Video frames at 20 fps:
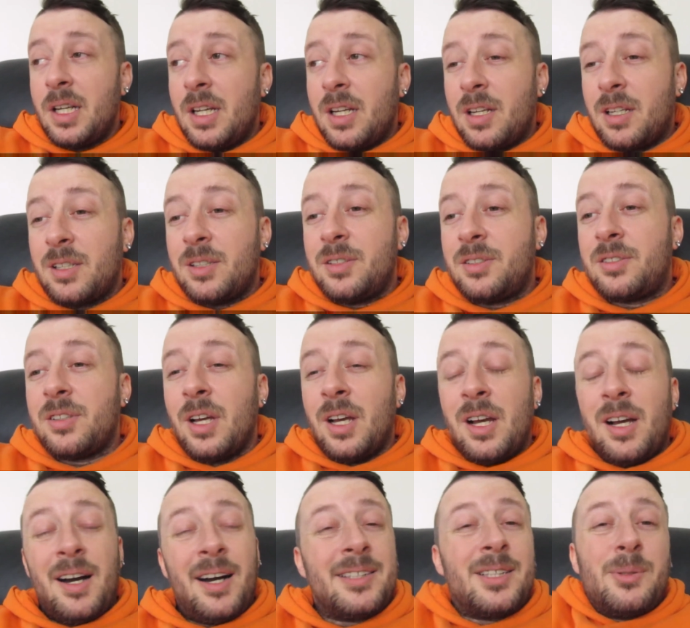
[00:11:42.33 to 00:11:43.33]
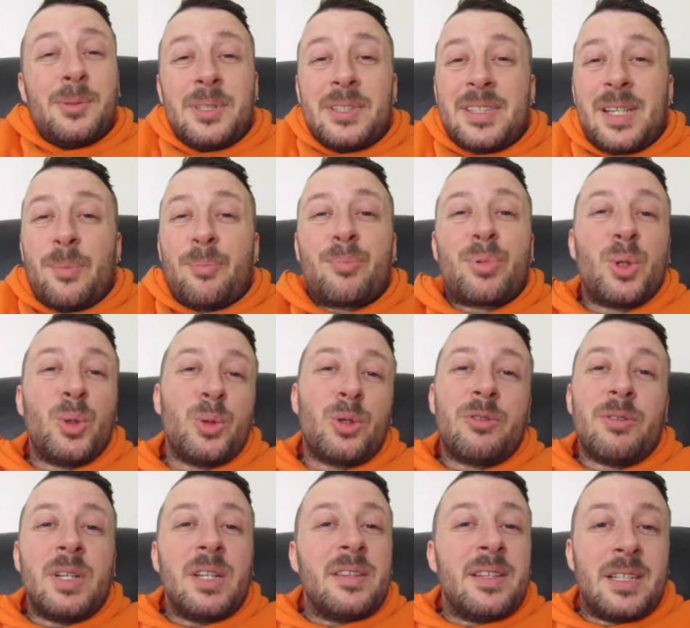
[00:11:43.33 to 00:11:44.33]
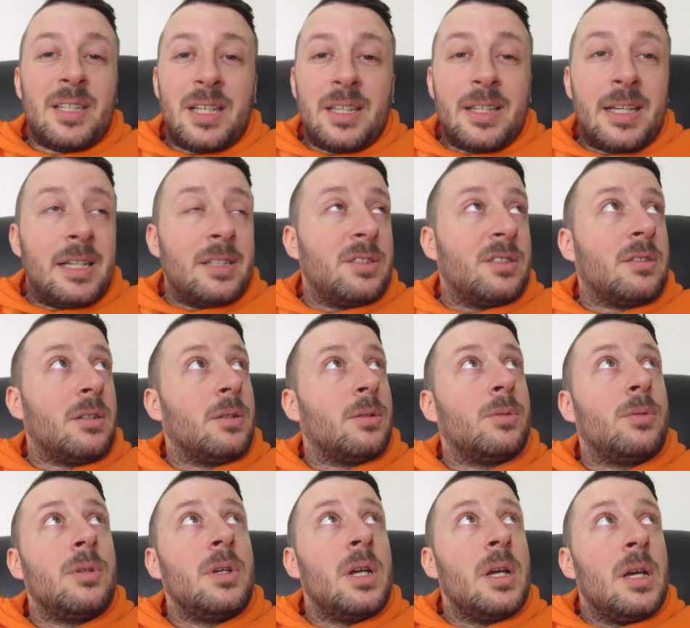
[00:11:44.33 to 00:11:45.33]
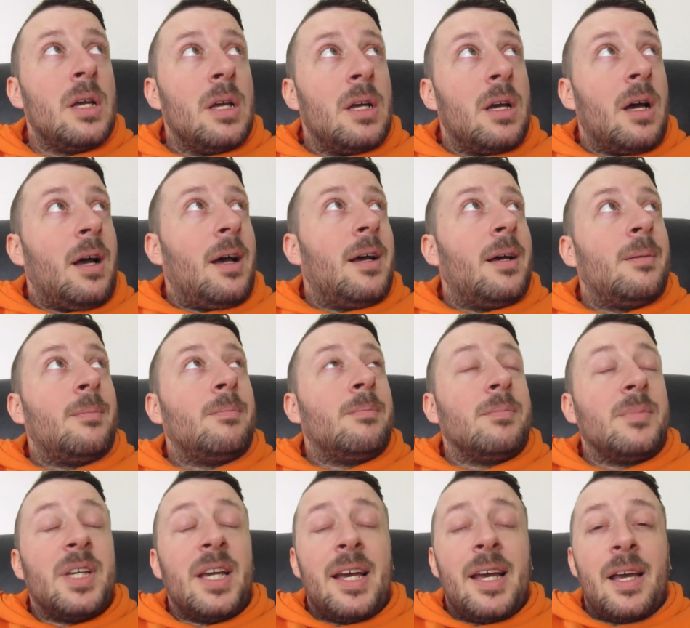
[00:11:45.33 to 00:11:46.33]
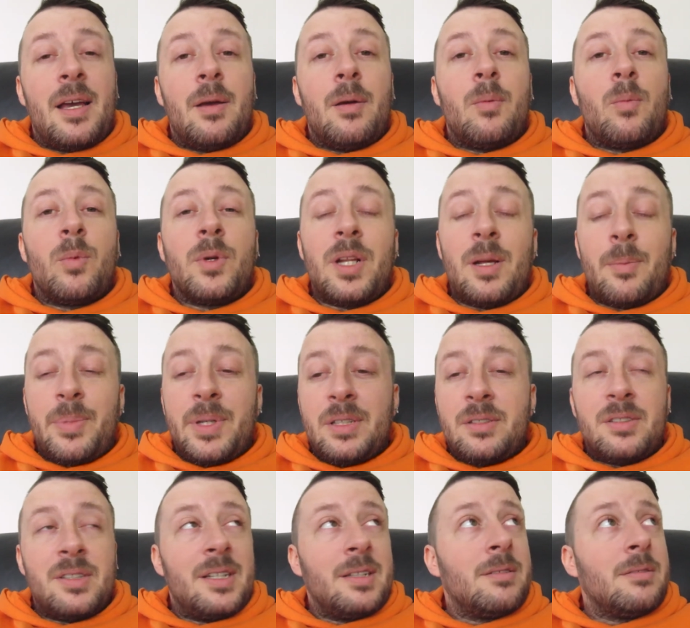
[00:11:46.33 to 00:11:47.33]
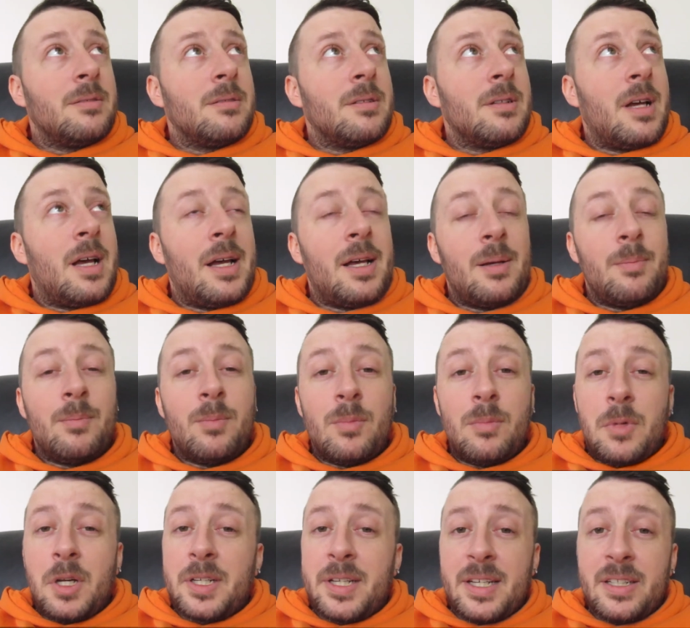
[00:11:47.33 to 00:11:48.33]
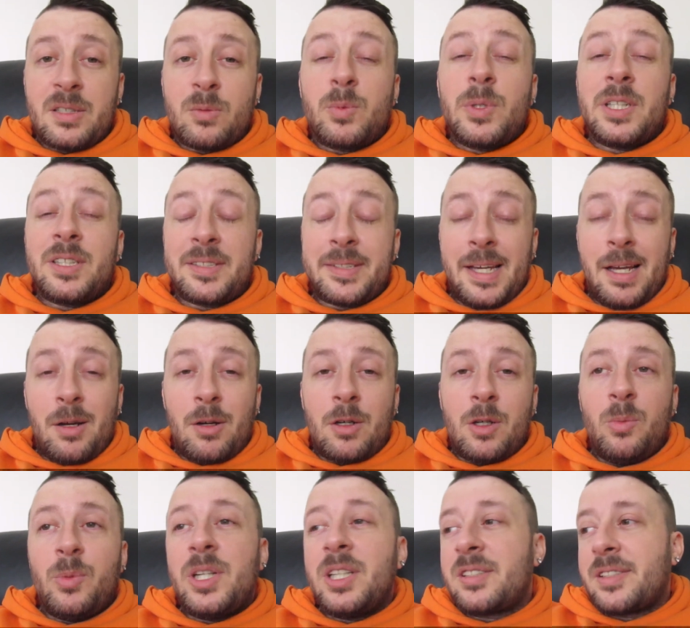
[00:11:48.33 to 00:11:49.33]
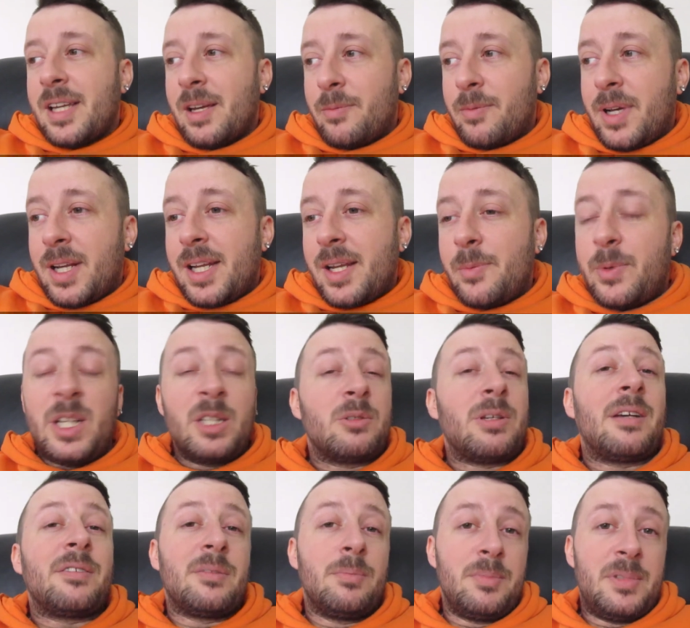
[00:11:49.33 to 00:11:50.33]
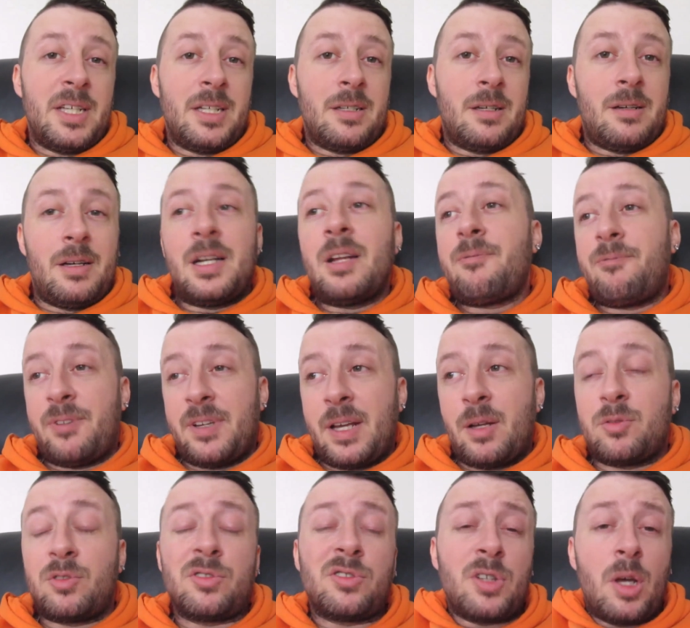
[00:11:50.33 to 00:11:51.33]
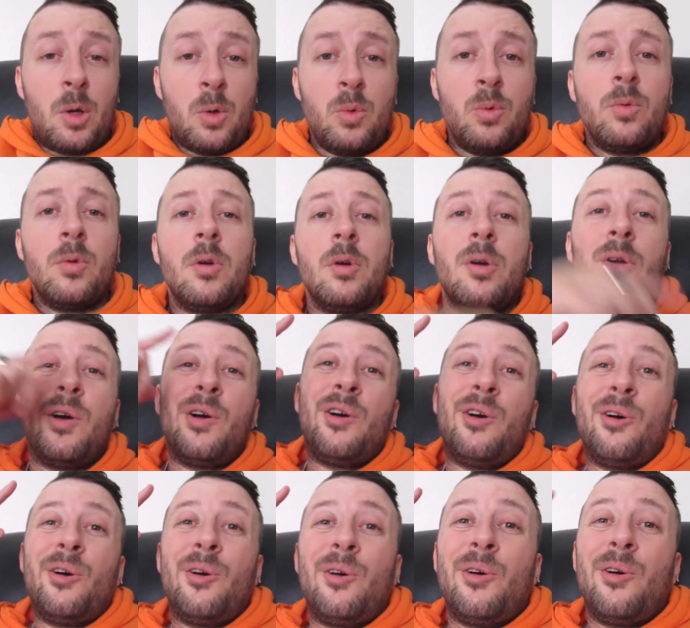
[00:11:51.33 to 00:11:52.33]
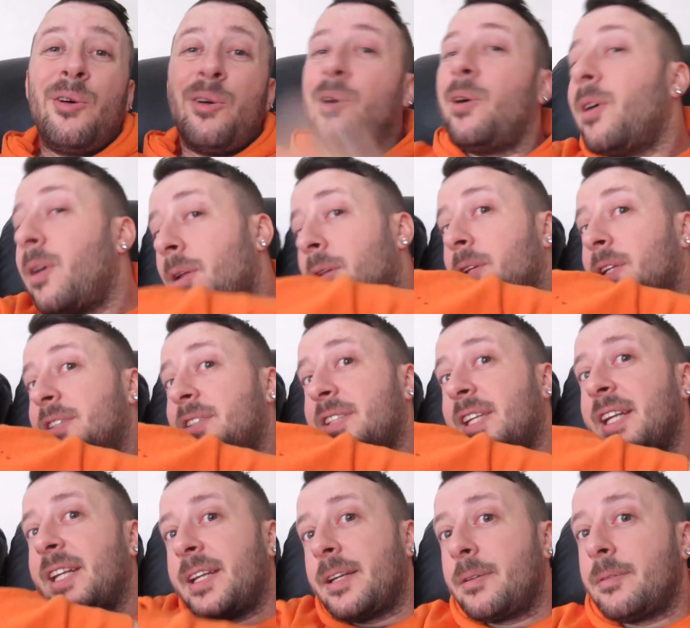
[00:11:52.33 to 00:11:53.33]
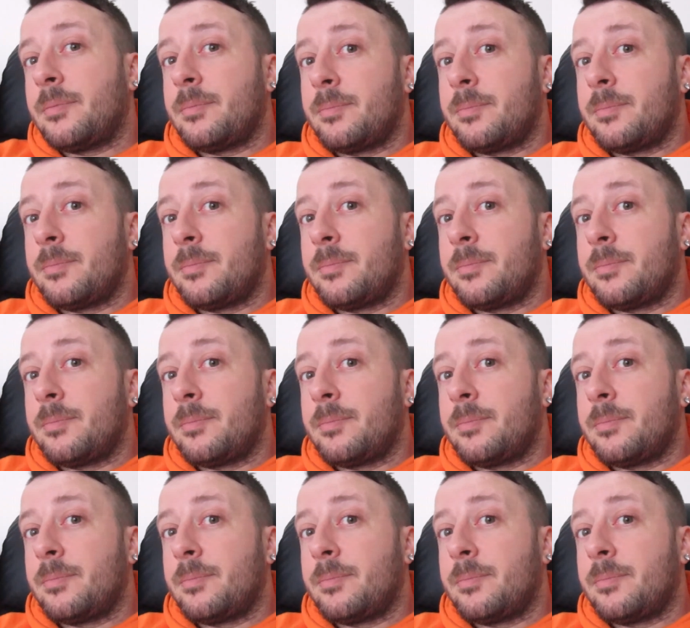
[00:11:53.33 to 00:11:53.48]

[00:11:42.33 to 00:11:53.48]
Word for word: because I don't want it to get broke or anything like that. So, um, yeah, with that being said, um, I guess we need to get on, we need to get ready, we need to have some dinner and everything else. So, let's get it.